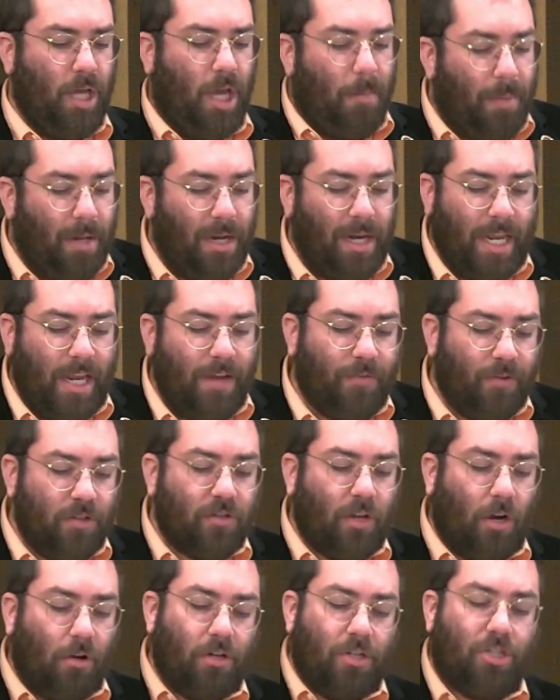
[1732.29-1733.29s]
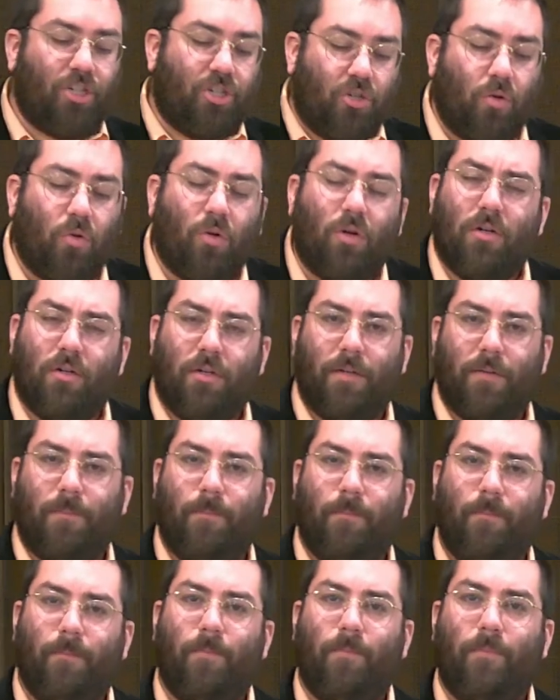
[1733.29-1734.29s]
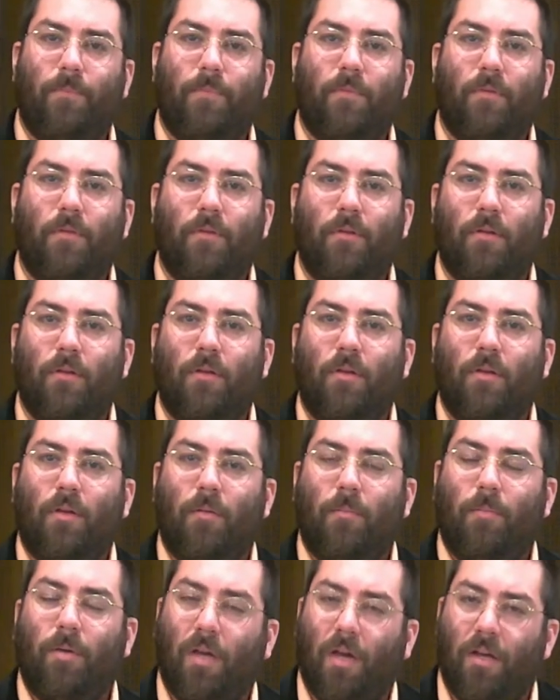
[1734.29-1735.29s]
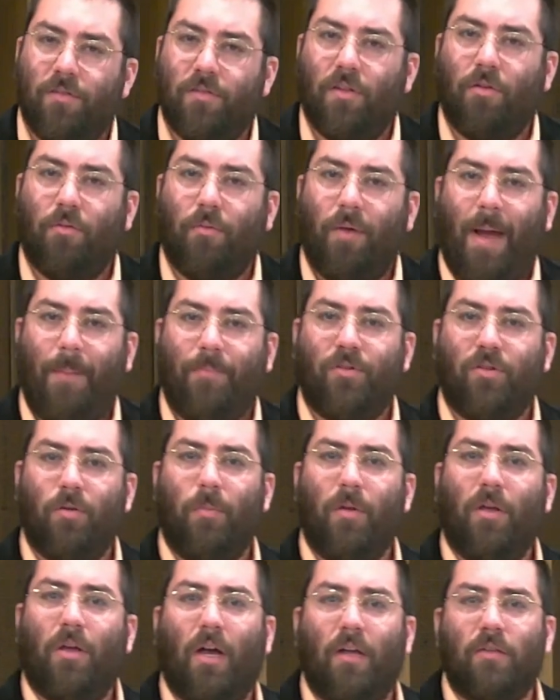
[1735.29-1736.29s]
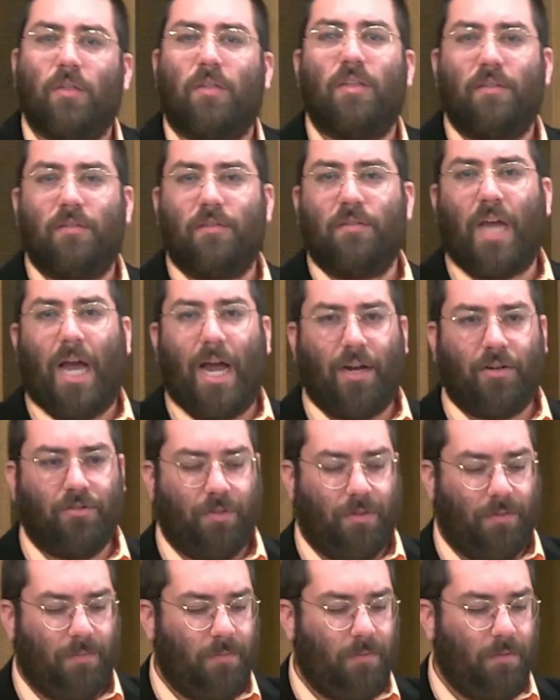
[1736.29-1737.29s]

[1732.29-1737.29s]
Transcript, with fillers: Believers are assured because of the rapture, because of this doctrine.